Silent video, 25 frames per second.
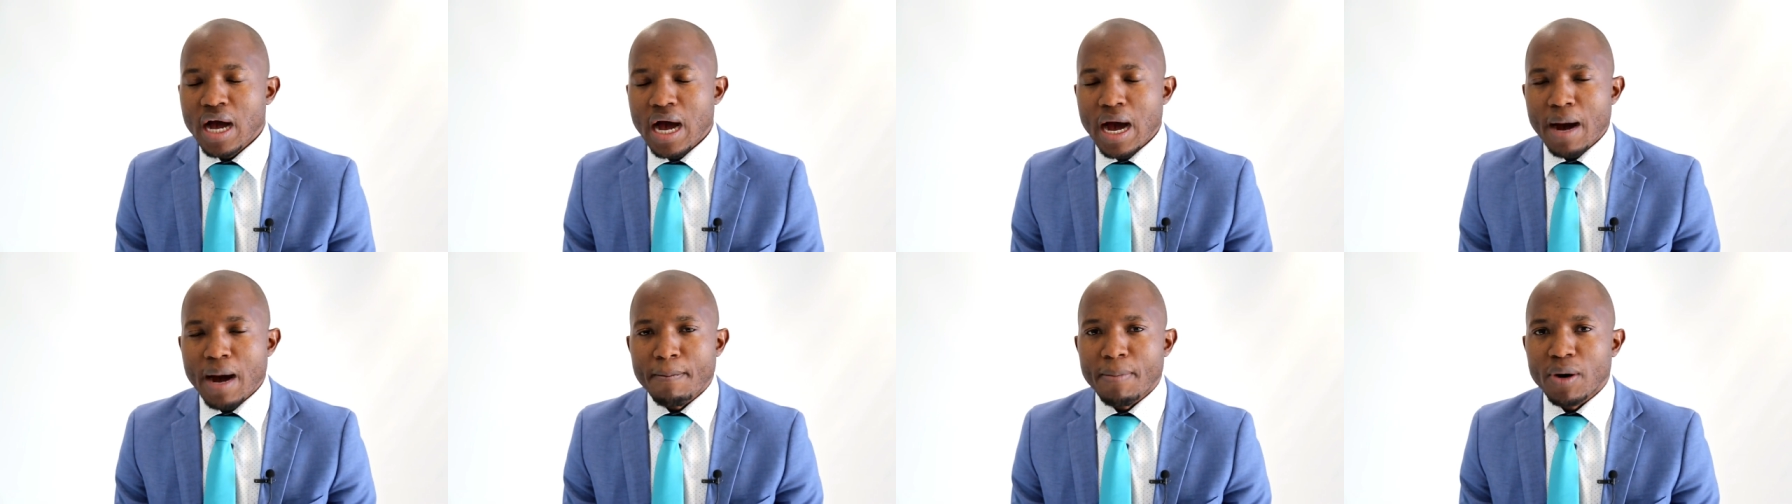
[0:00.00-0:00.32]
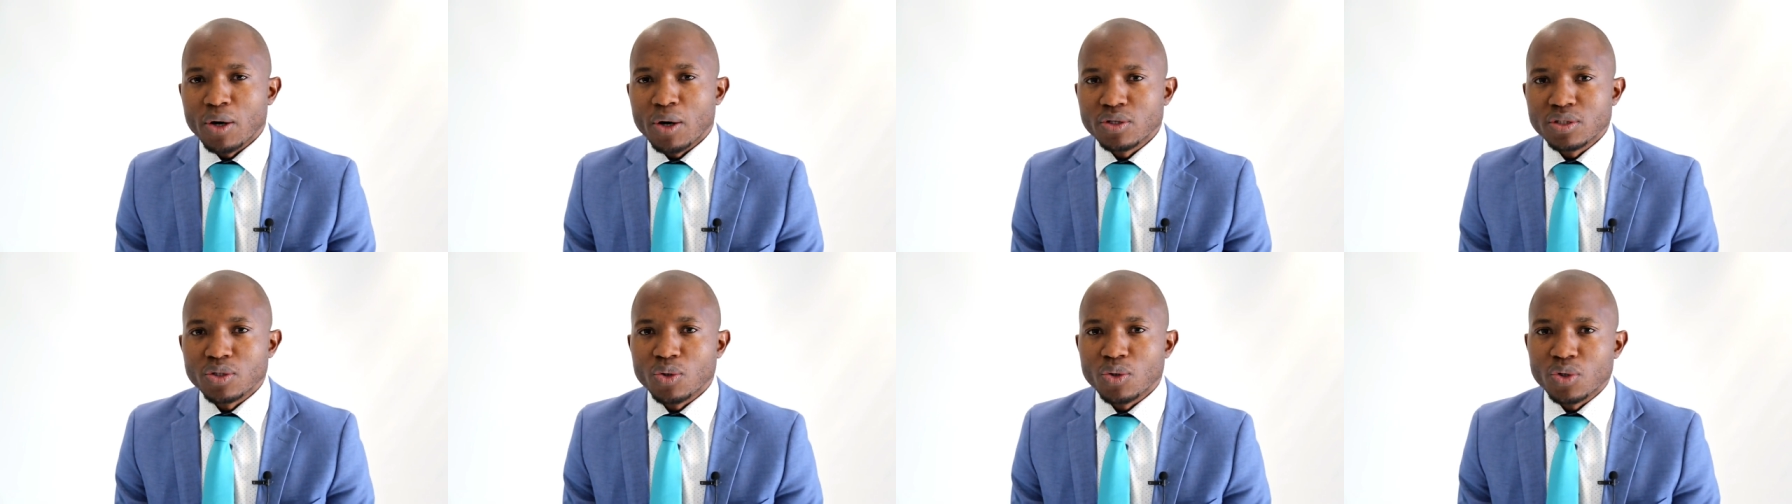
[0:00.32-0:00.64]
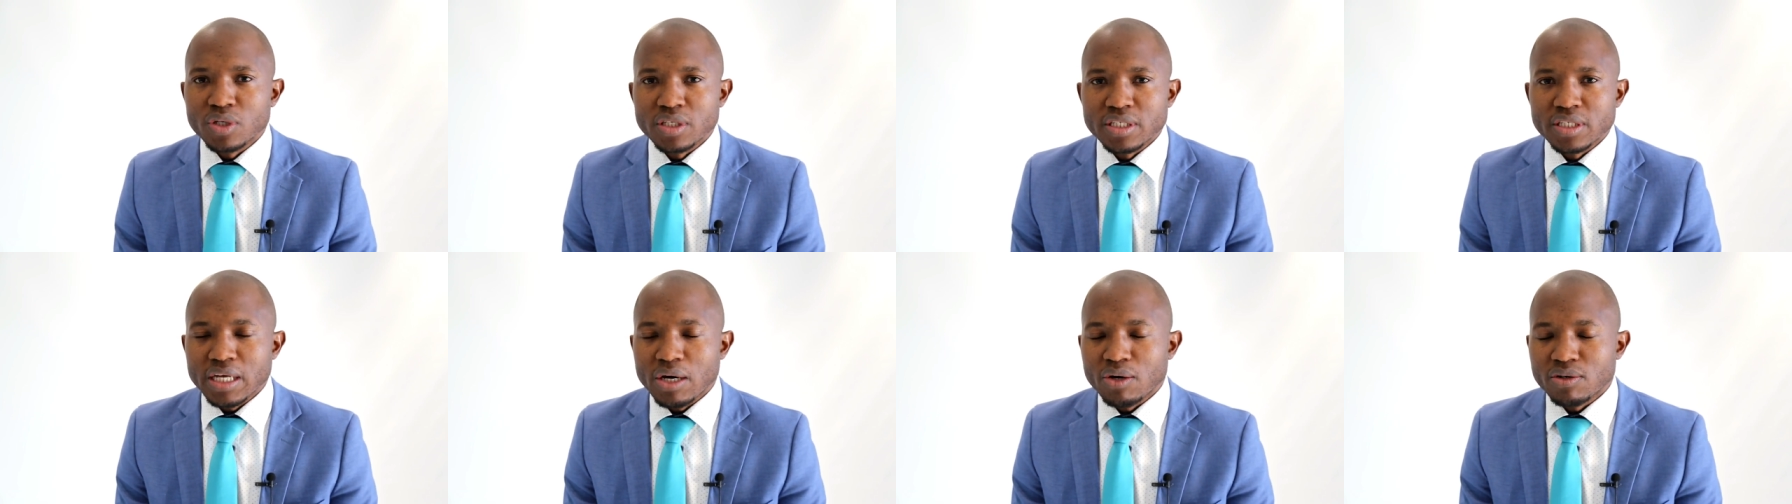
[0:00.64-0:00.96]
about the
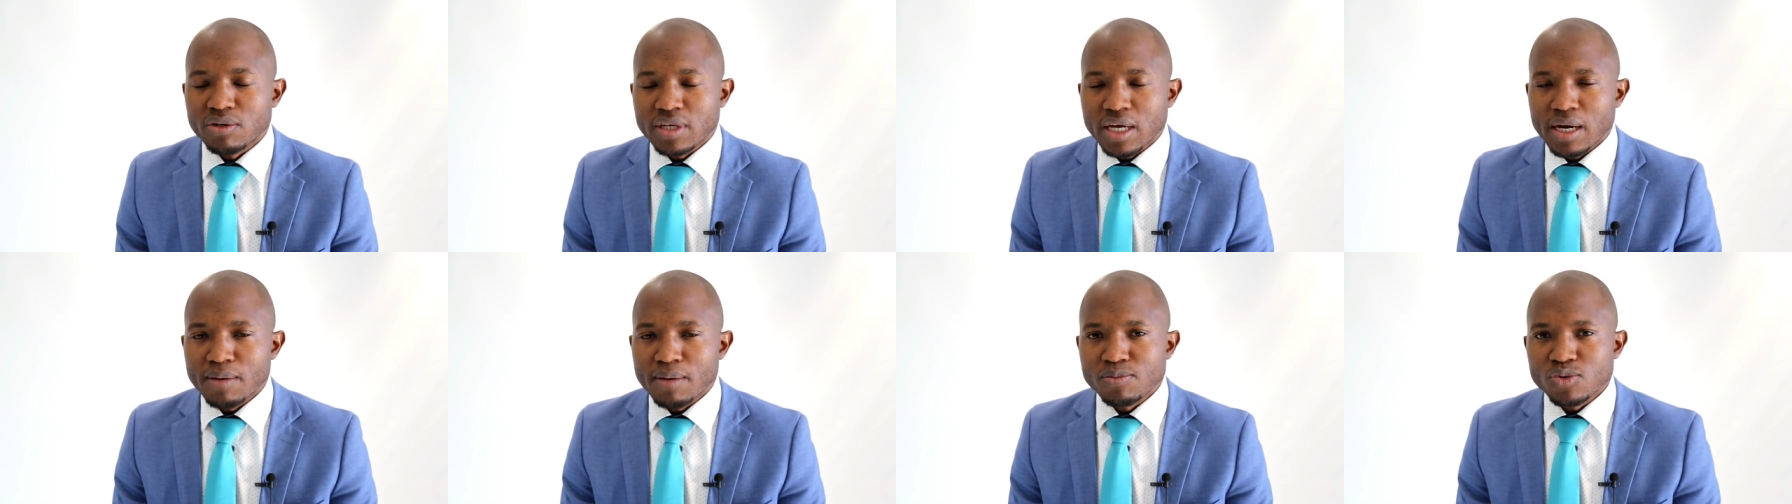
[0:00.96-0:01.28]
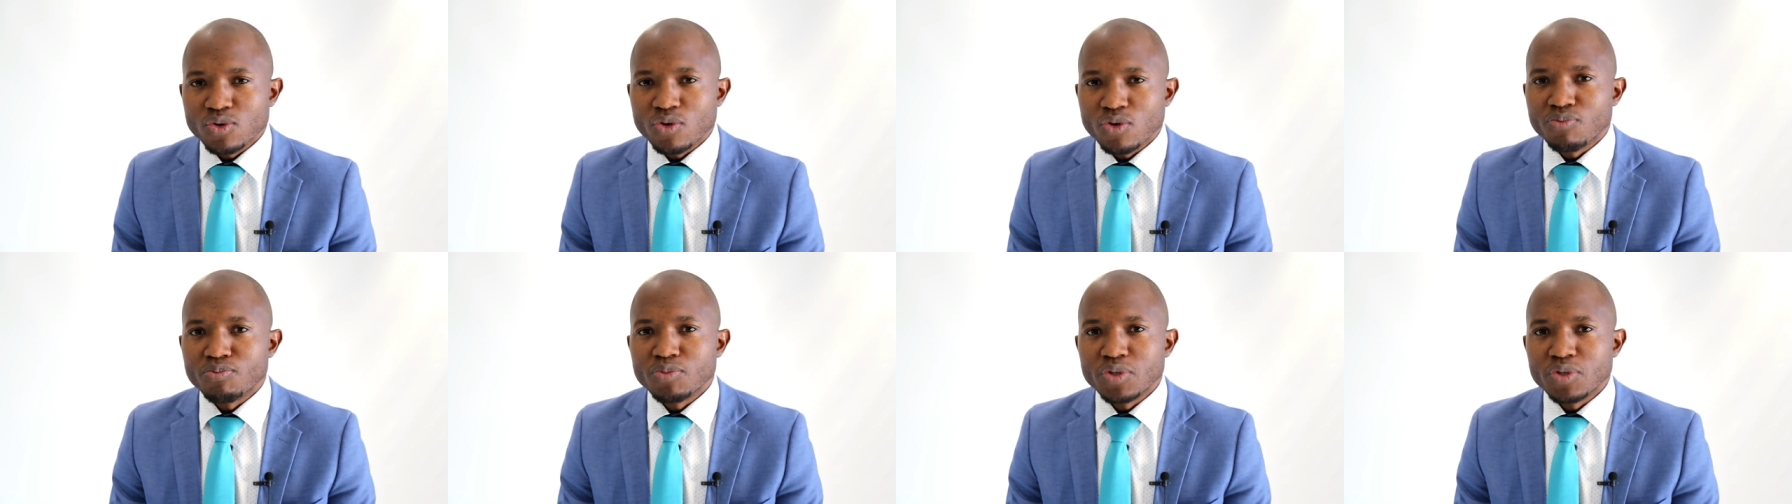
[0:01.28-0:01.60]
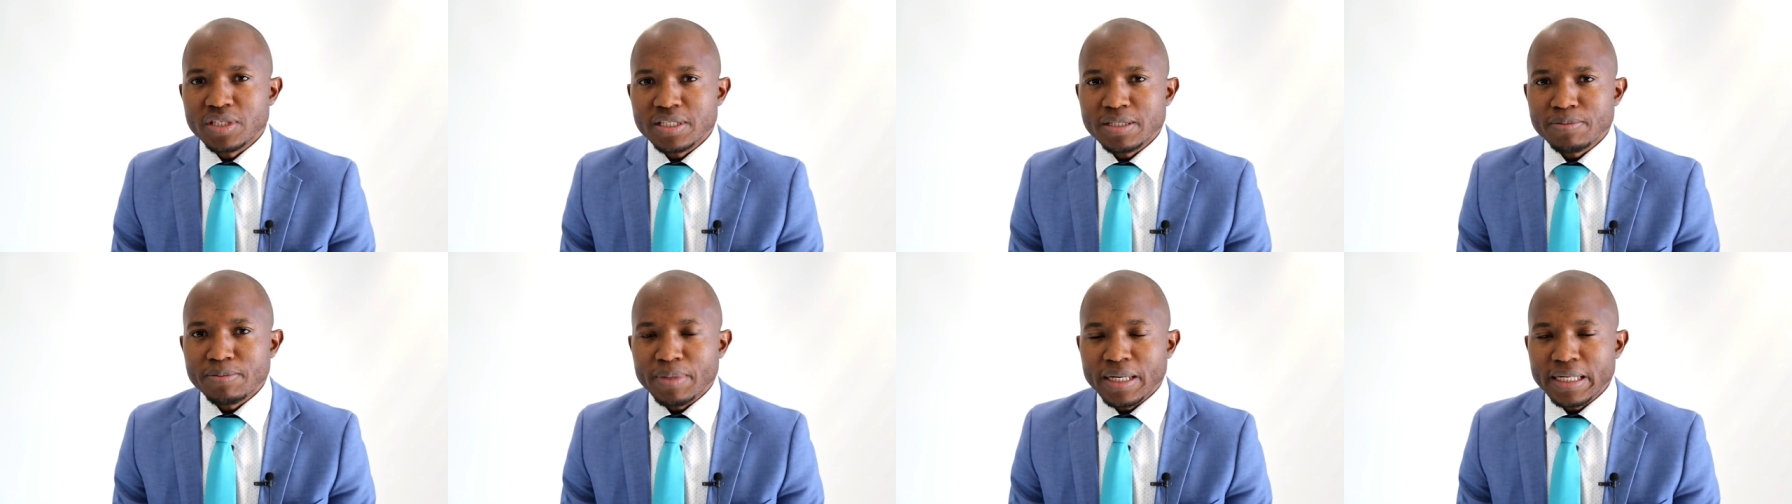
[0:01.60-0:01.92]
audit outcomes of
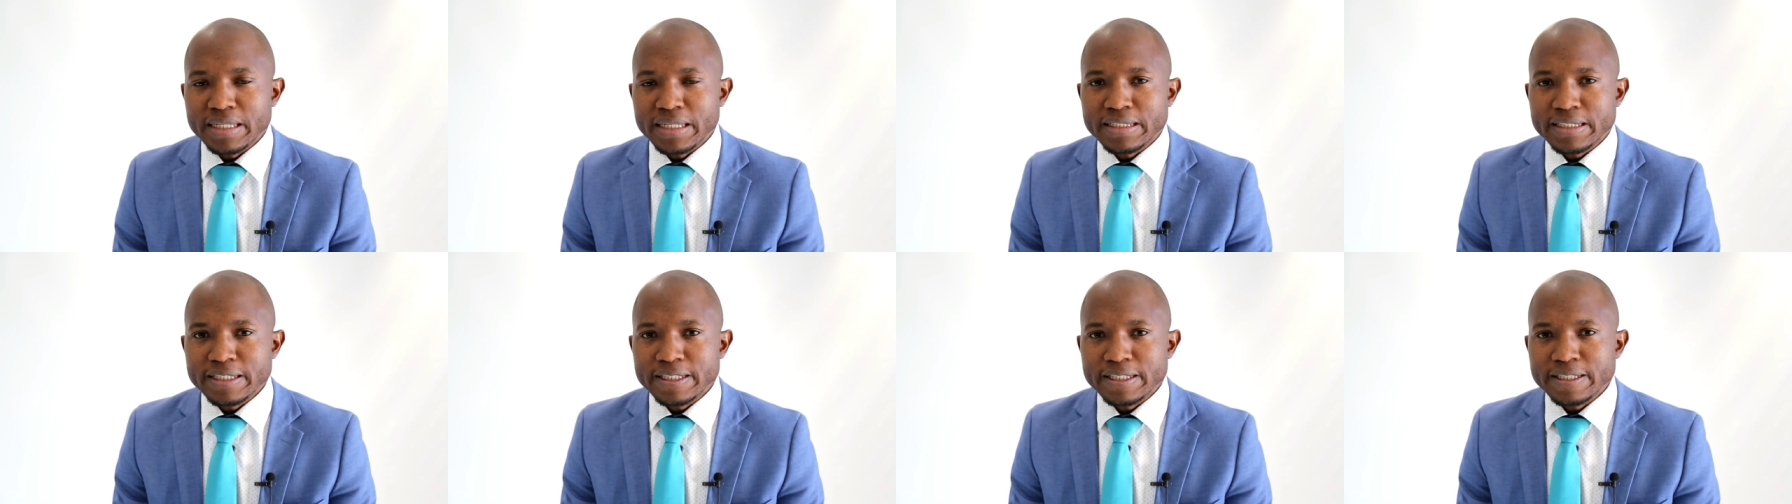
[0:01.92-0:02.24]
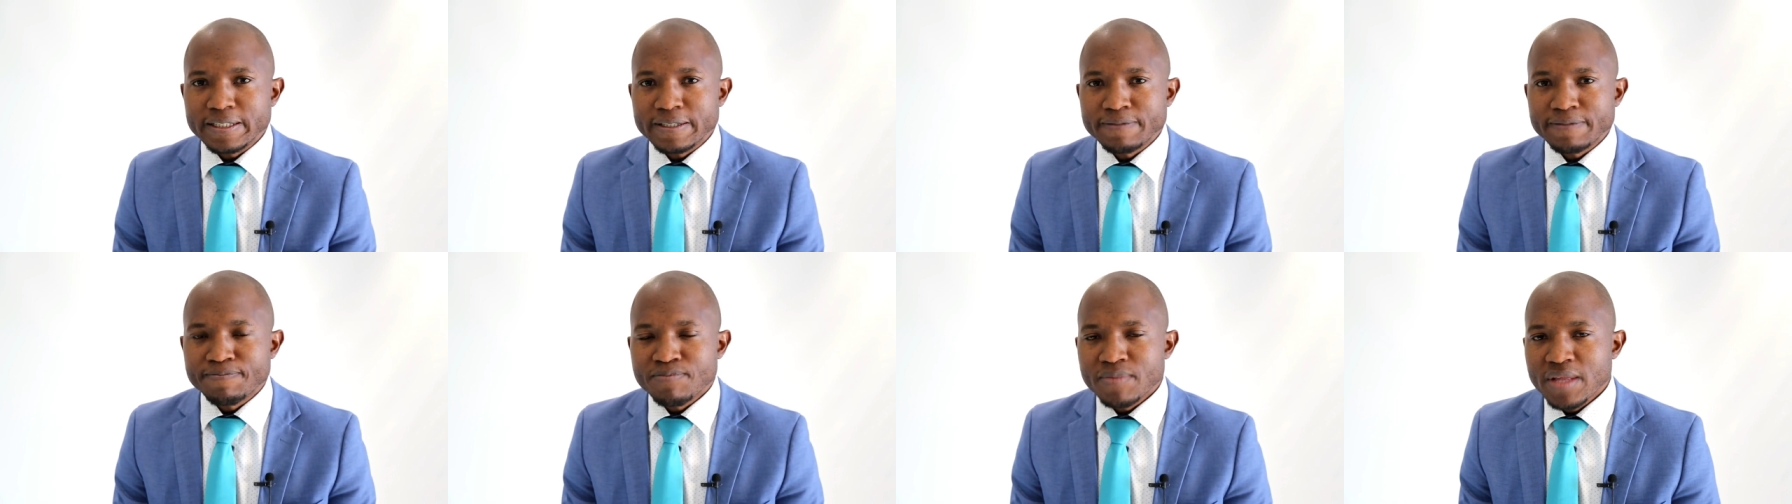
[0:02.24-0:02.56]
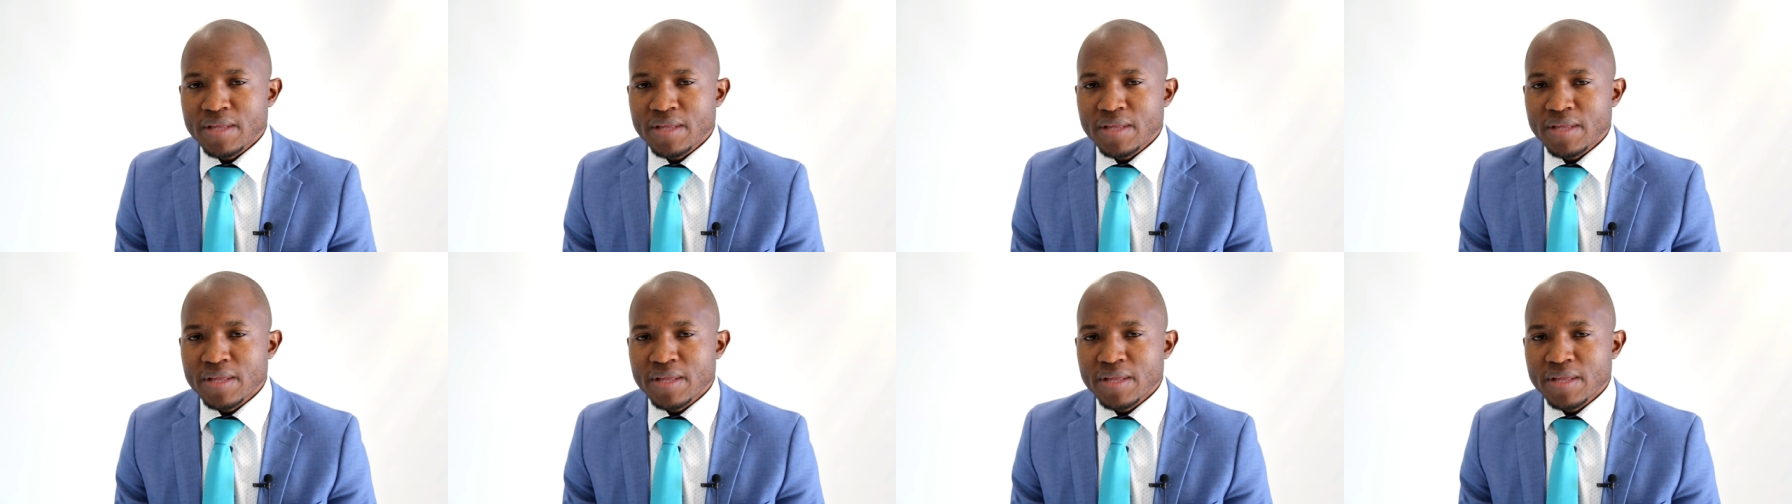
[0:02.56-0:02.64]
municipalities.